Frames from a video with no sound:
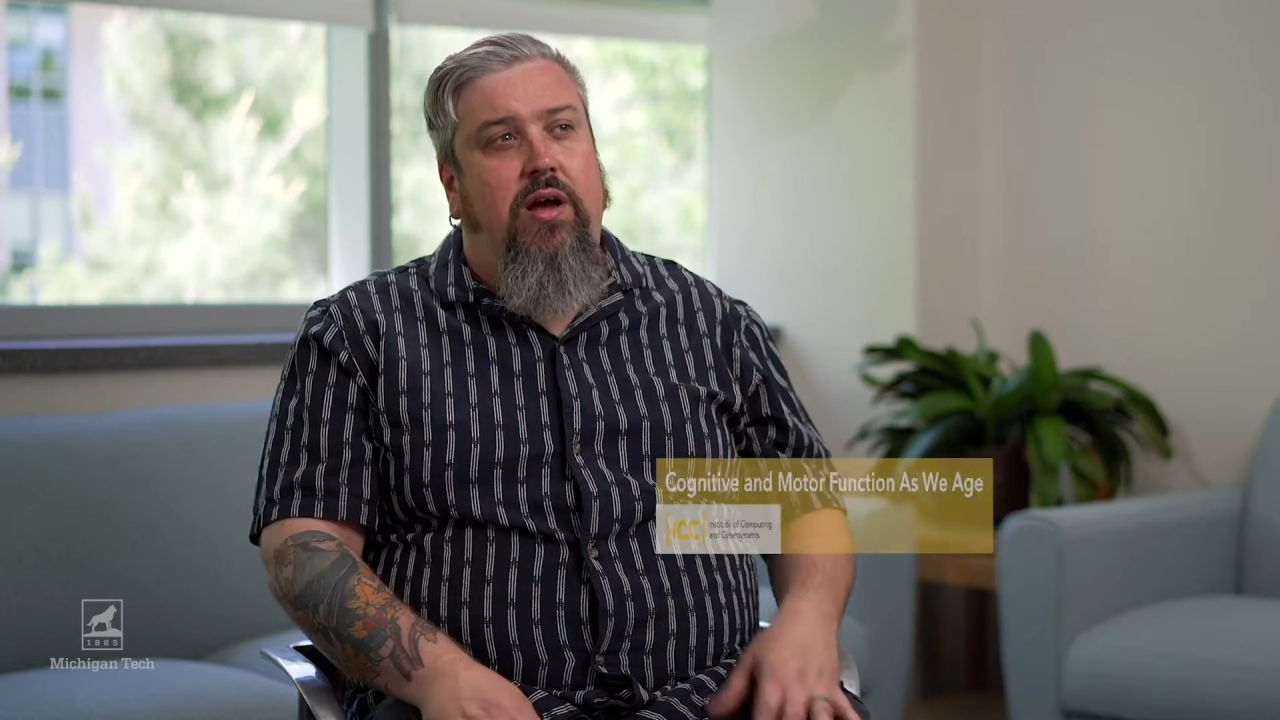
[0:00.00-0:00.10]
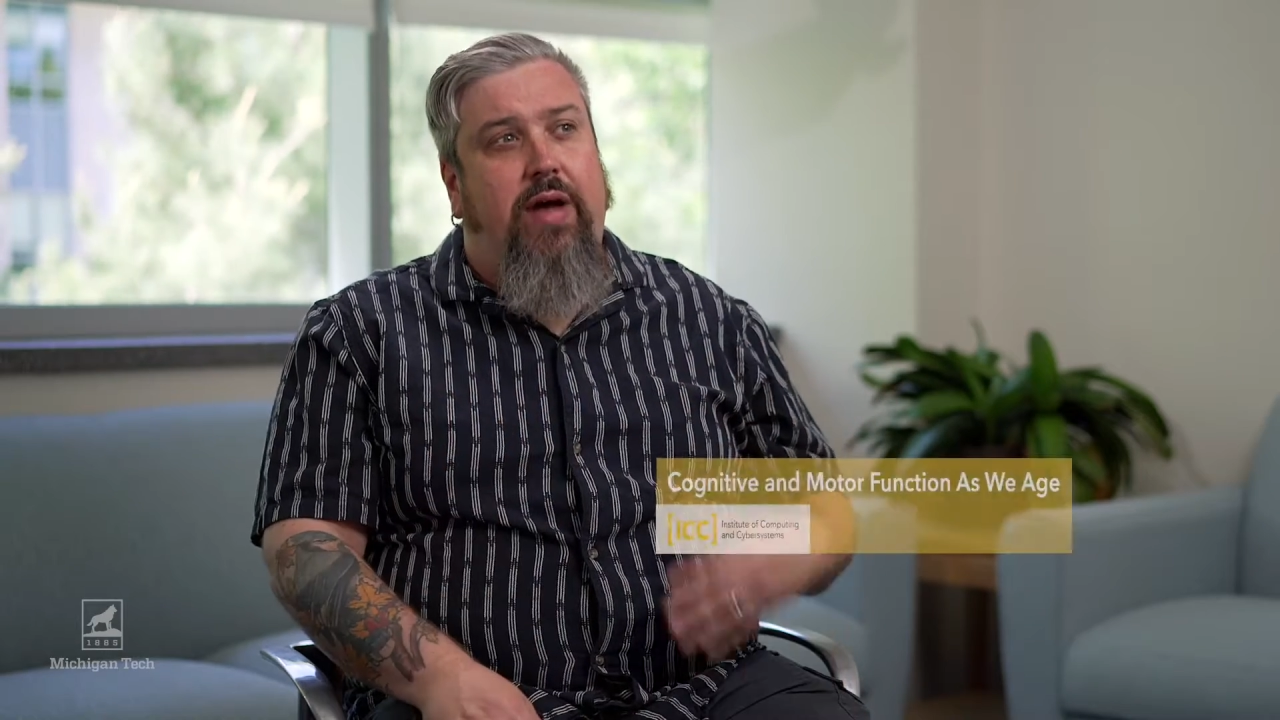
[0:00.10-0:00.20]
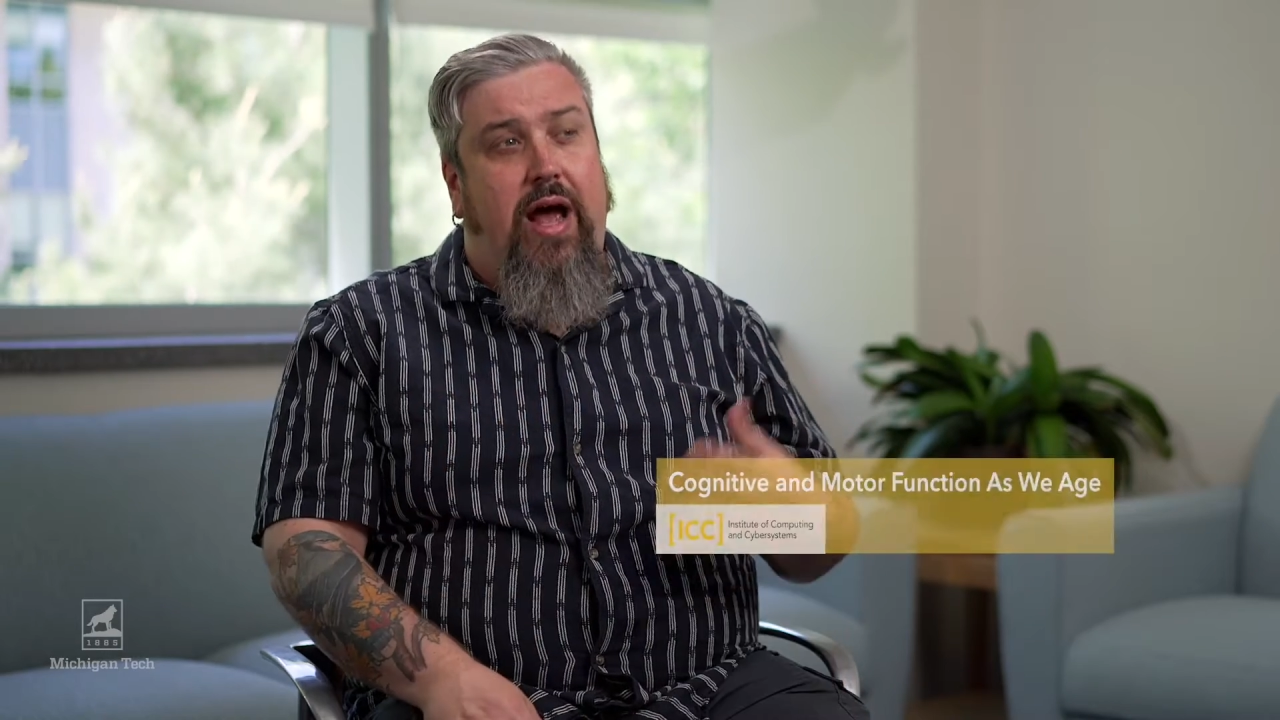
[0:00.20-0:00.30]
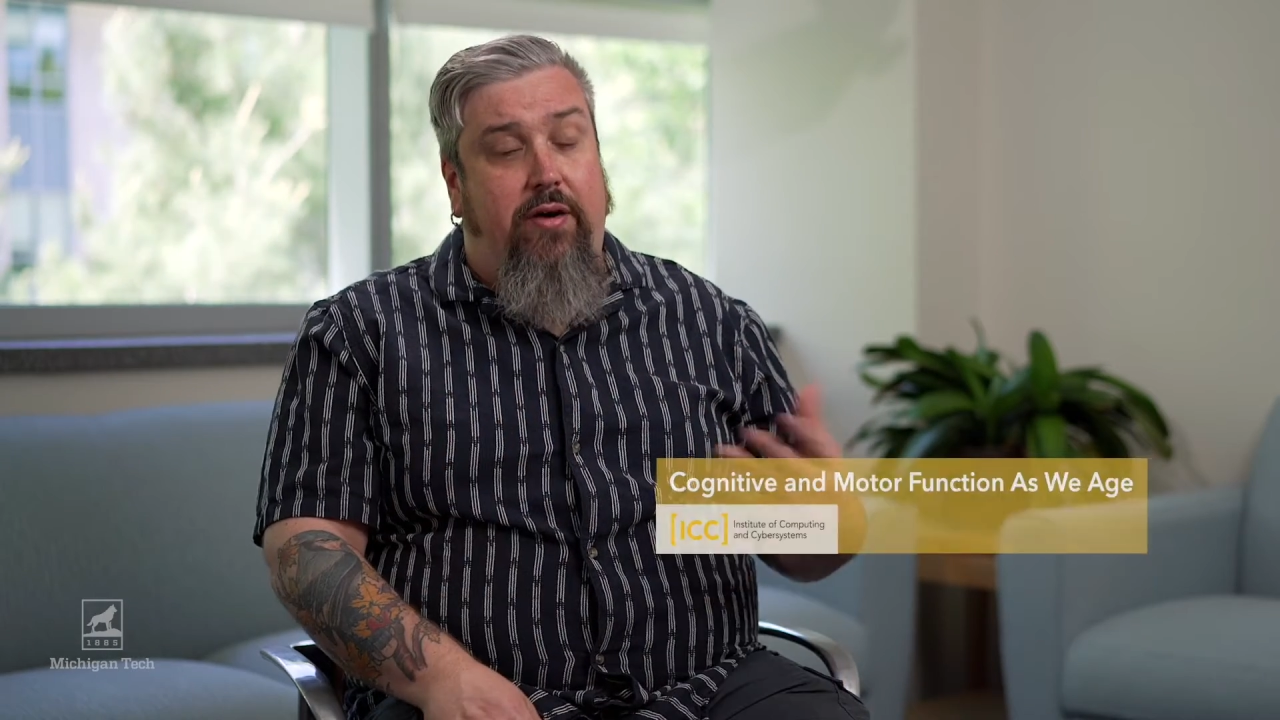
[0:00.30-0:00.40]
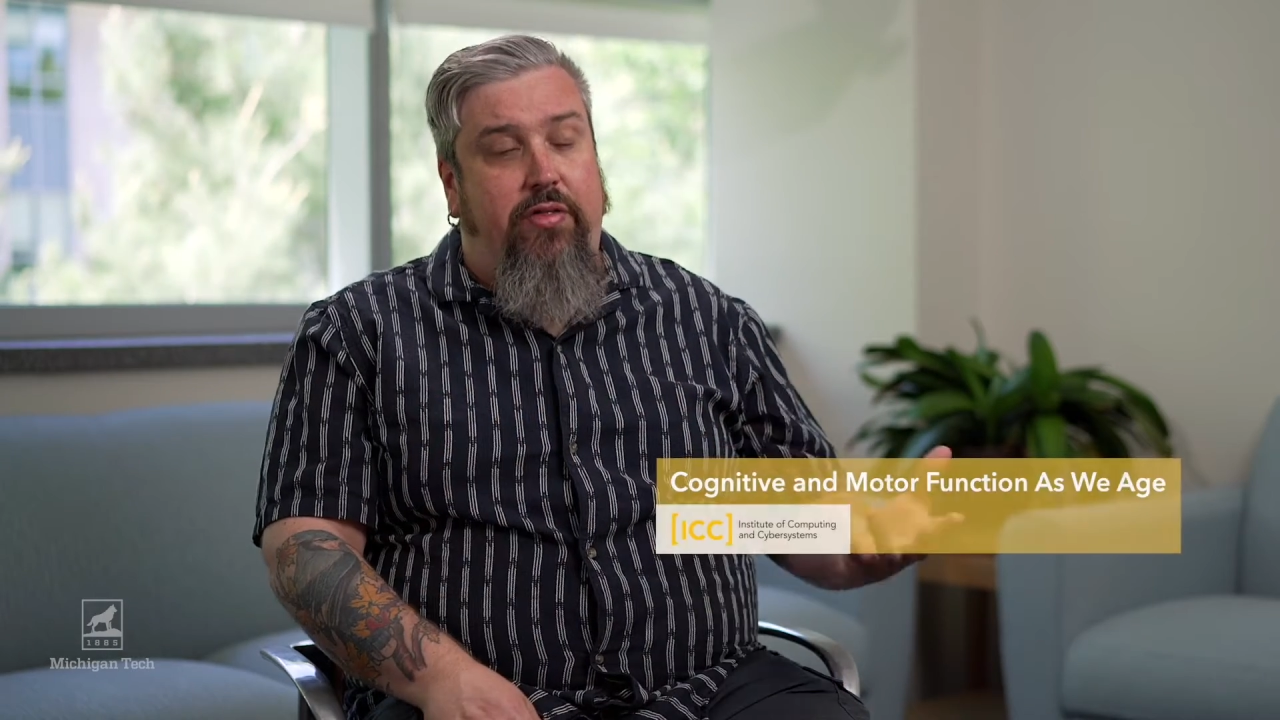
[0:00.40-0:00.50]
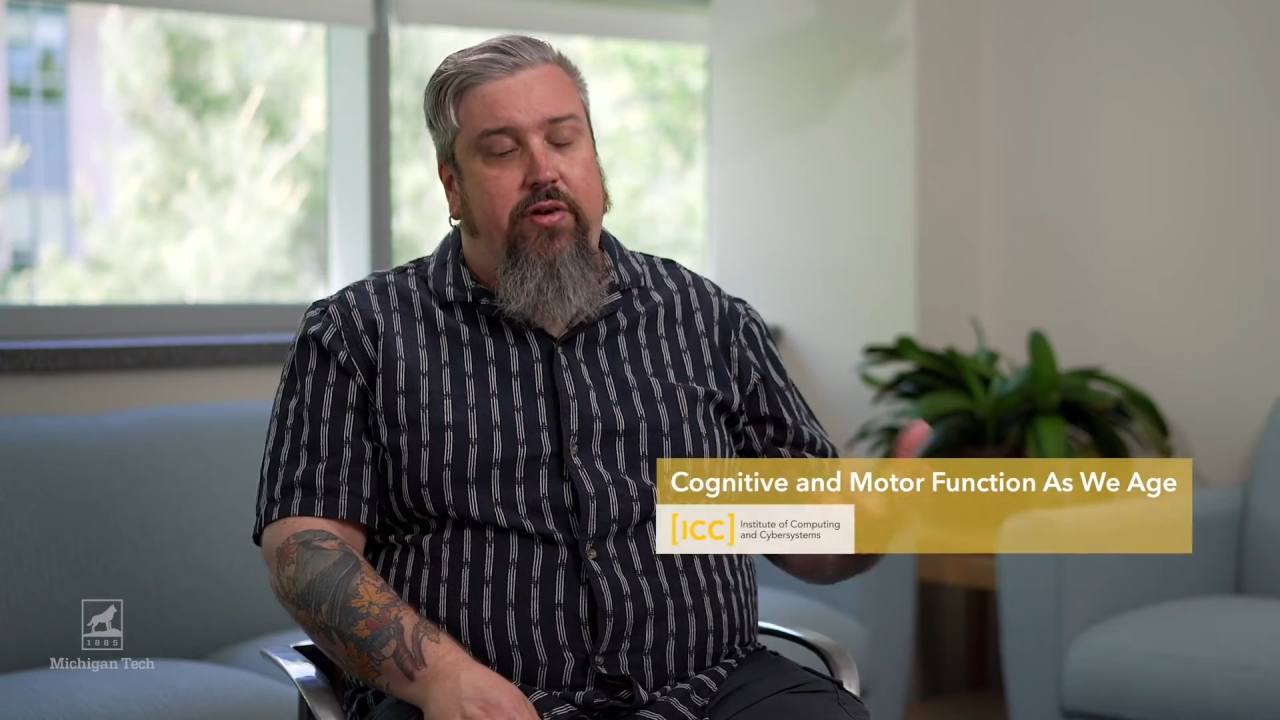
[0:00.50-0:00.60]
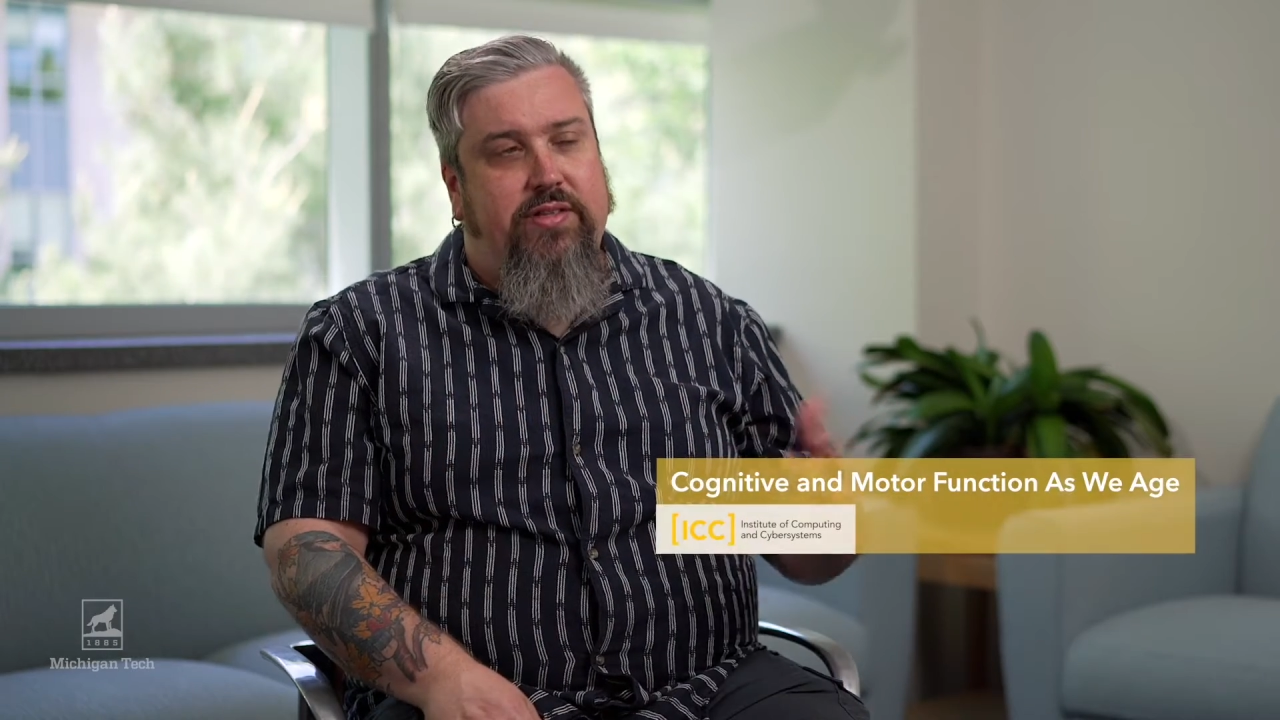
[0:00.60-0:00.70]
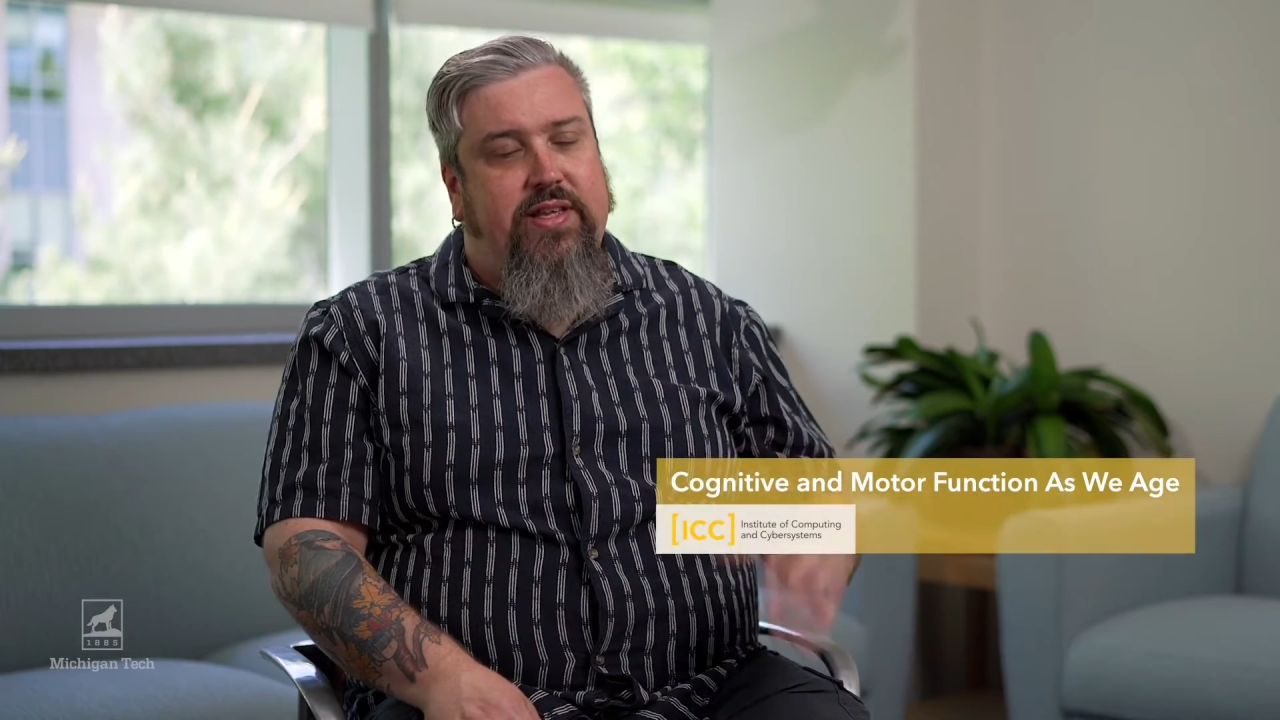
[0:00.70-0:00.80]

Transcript: how do those